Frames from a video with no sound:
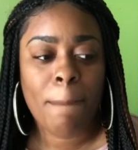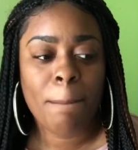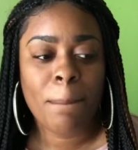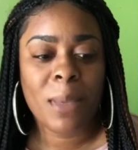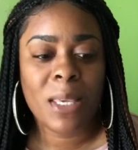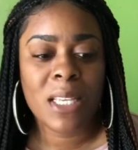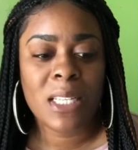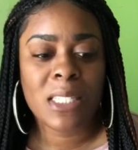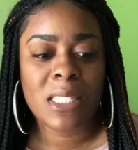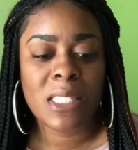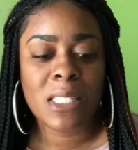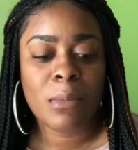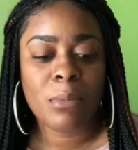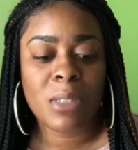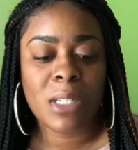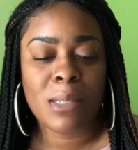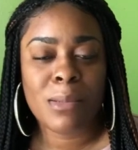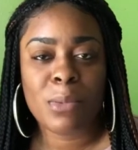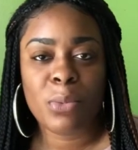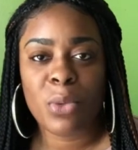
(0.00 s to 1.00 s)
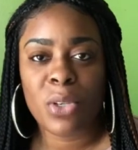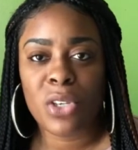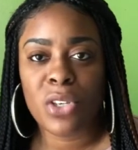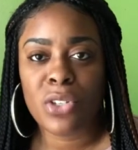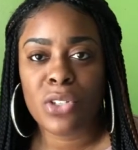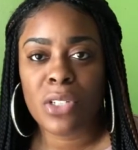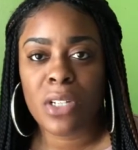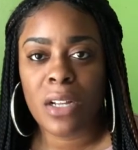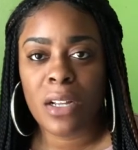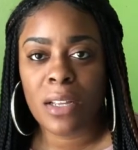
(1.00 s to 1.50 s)
Because sometimes when you're
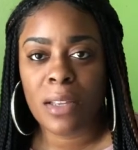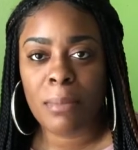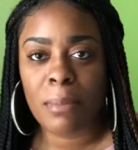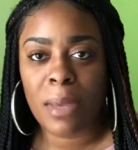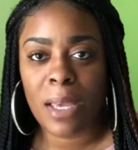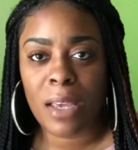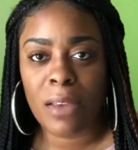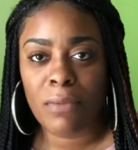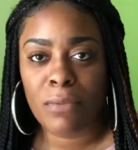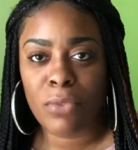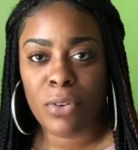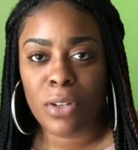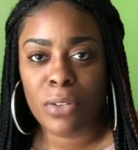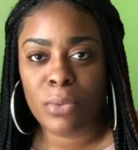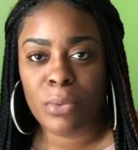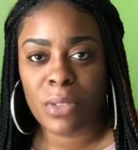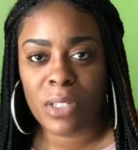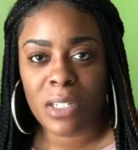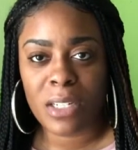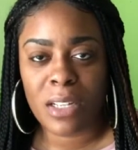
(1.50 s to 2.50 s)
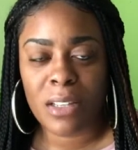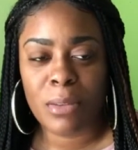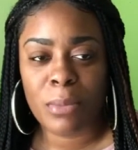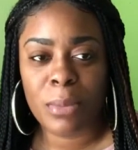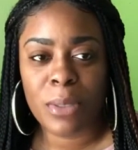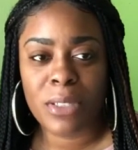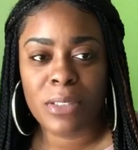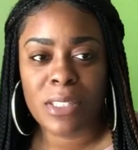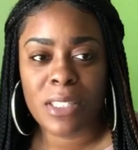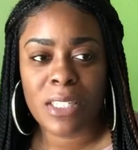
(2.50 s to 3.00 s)
talking back and forth with another
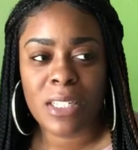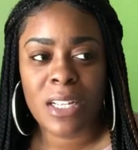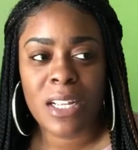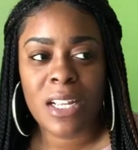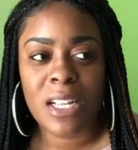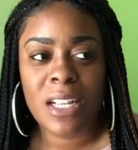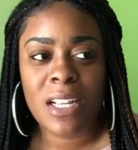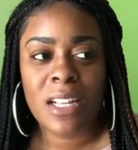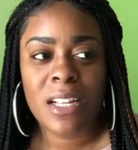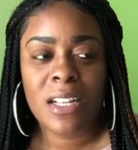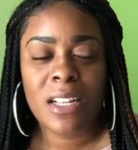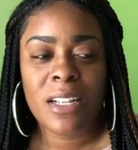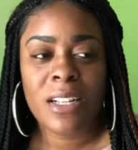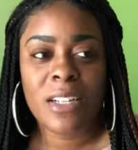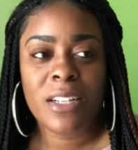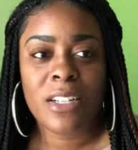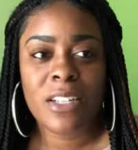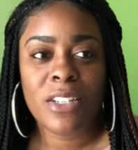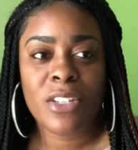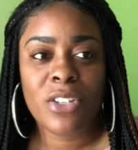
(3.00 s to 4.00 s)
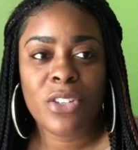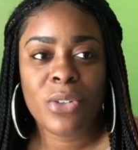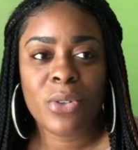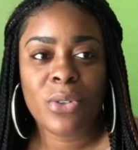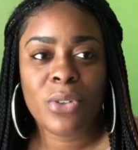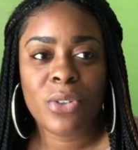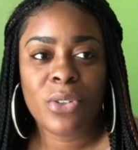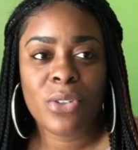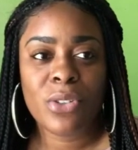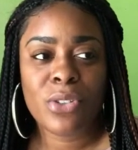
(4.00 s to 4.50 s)
person,
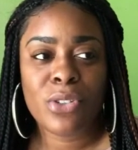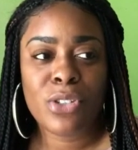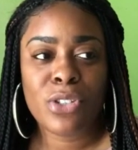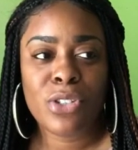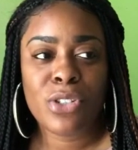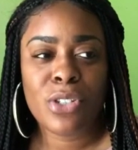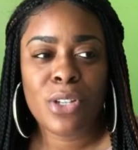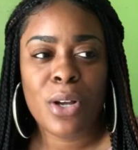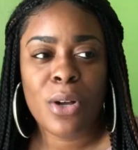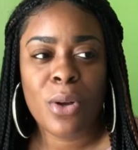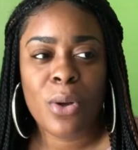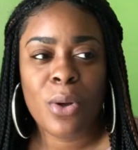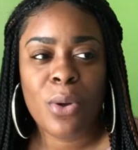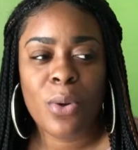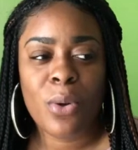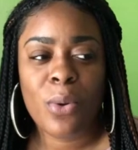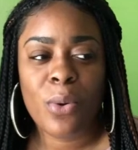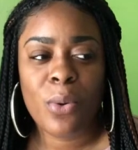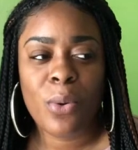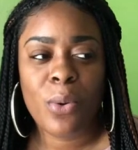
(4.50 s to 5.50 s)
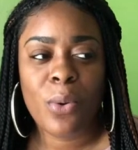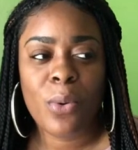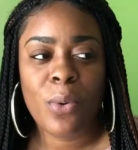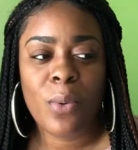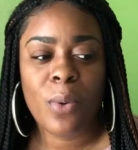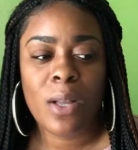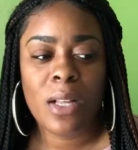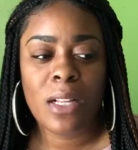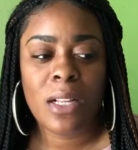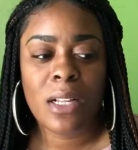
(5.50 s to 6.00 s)
you're
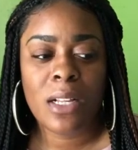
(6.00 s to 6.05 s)
so